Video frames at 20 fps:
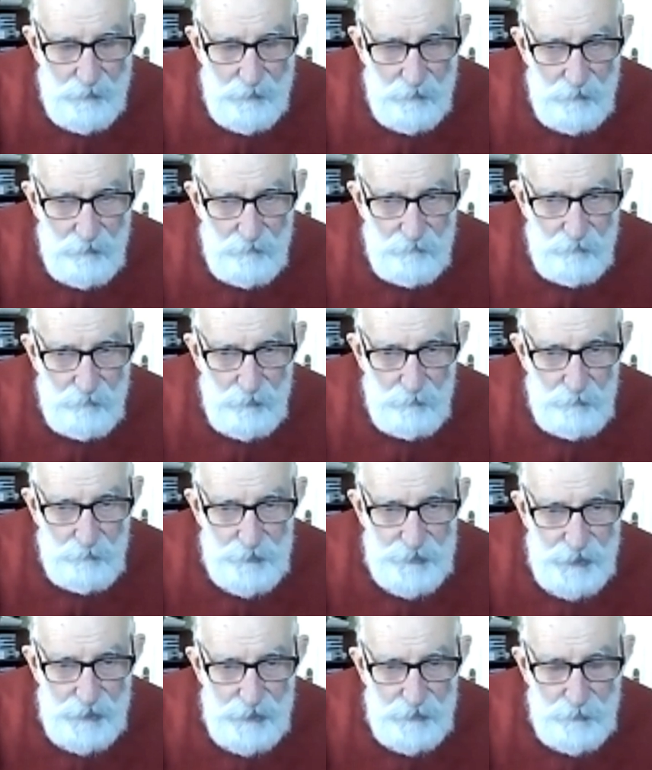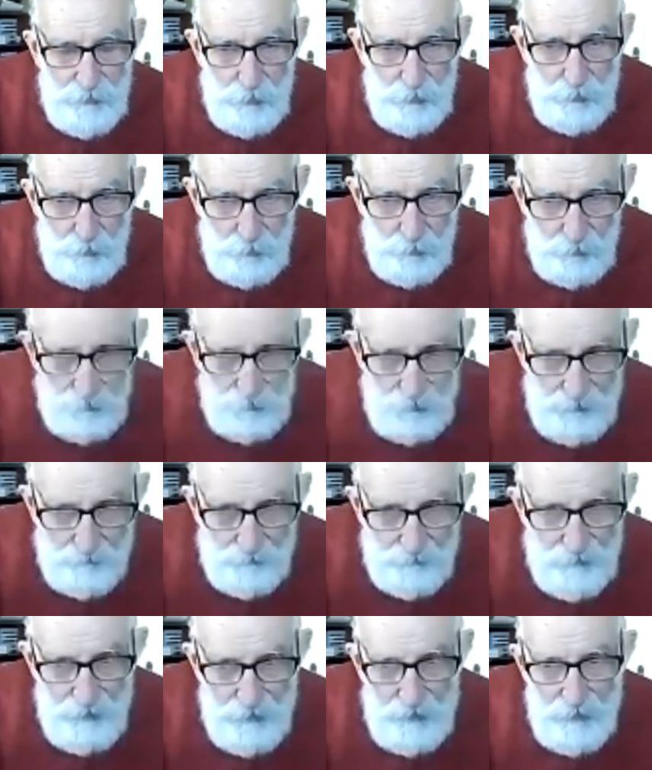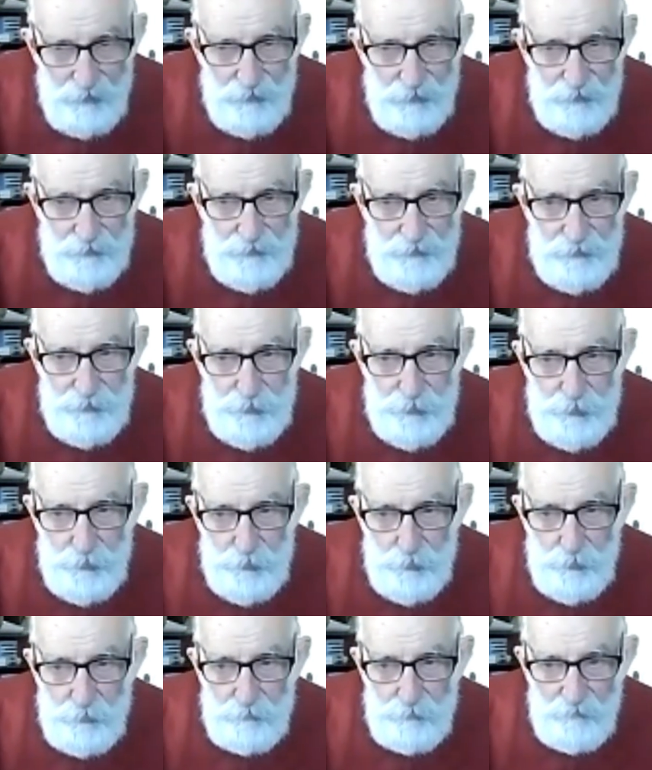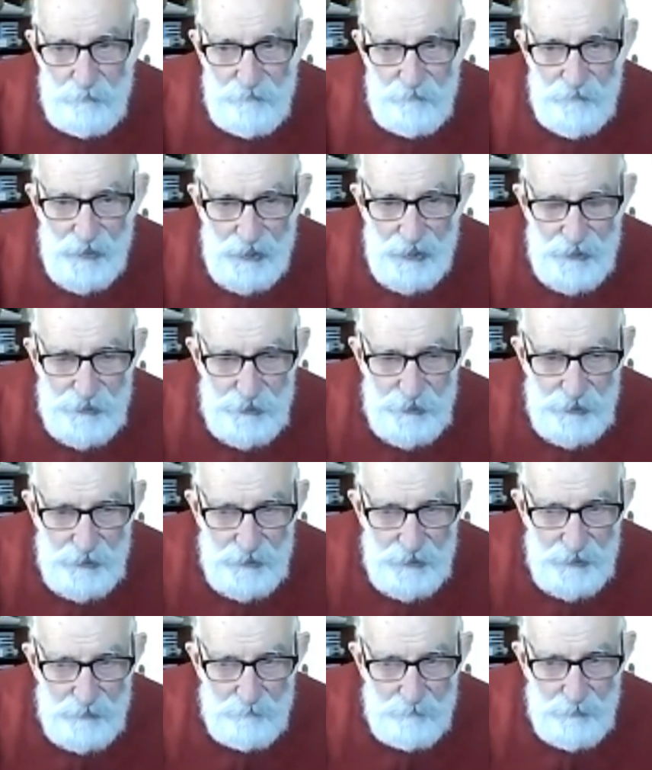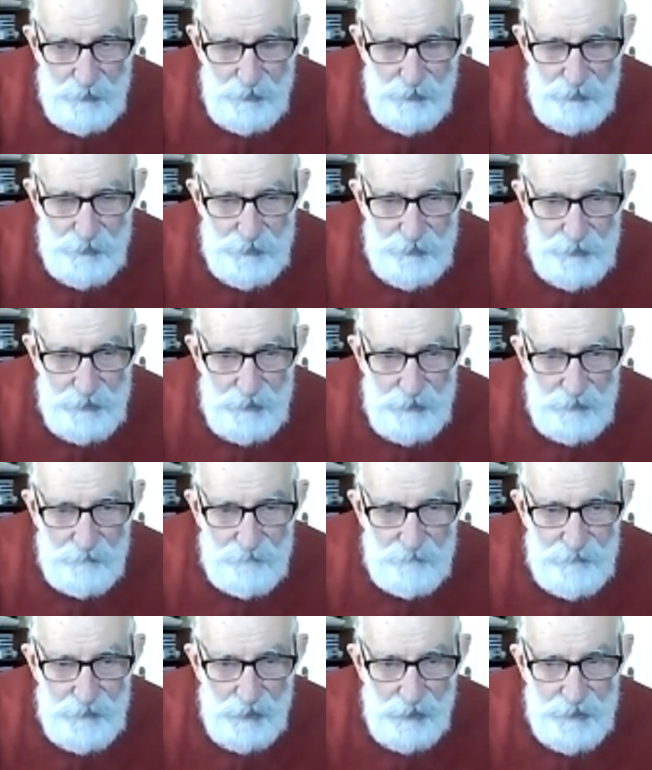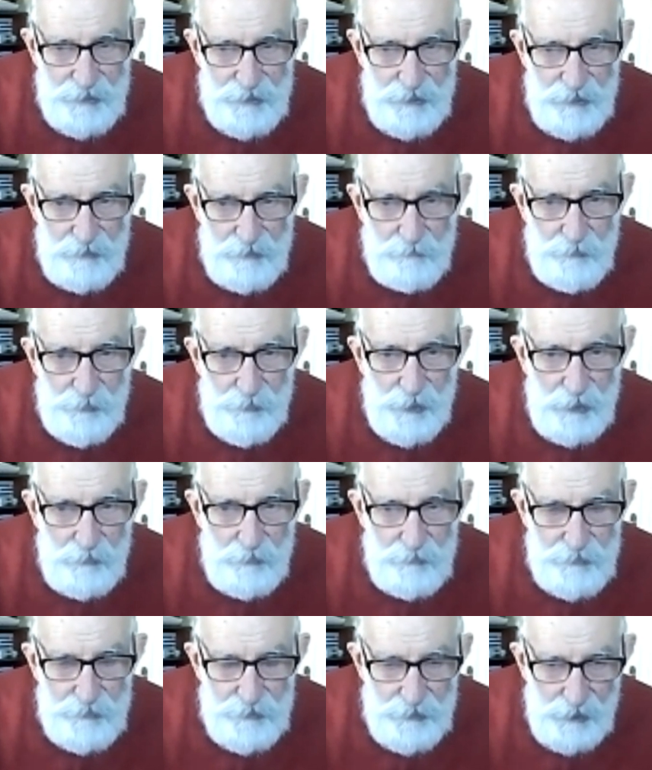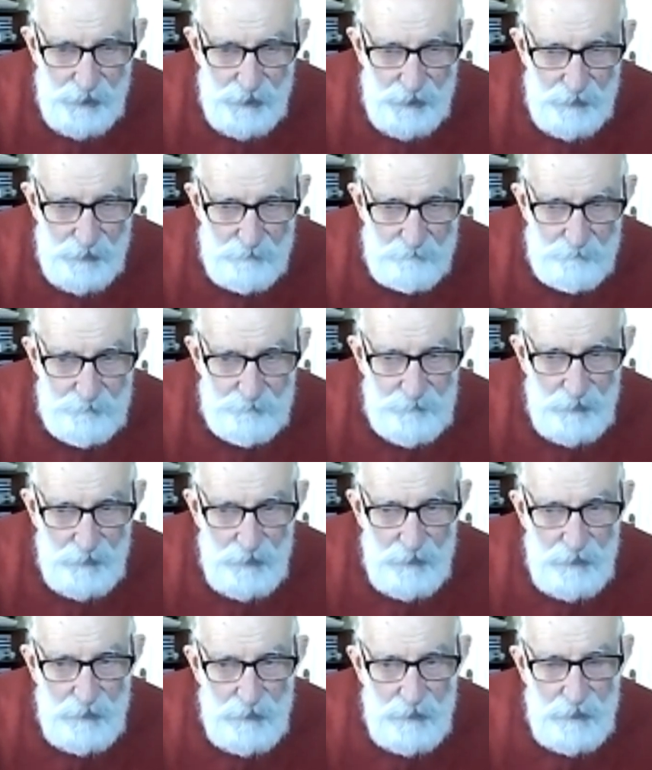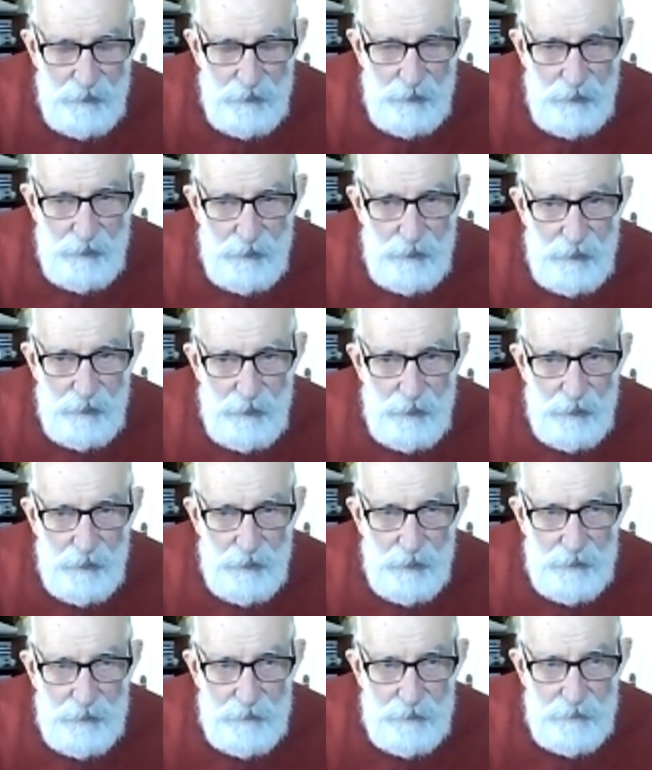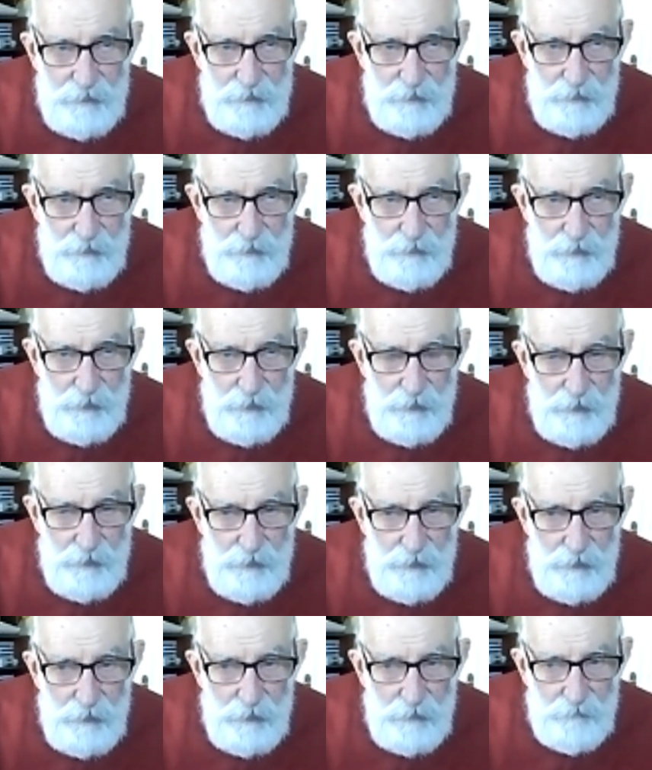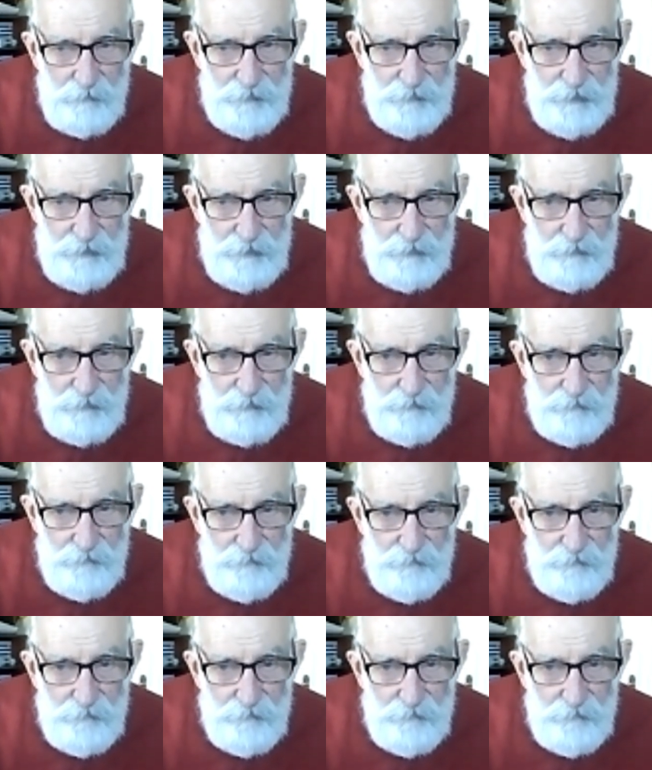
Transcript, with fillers: what was then called the new fashion in poetry of writing without rhyme. And after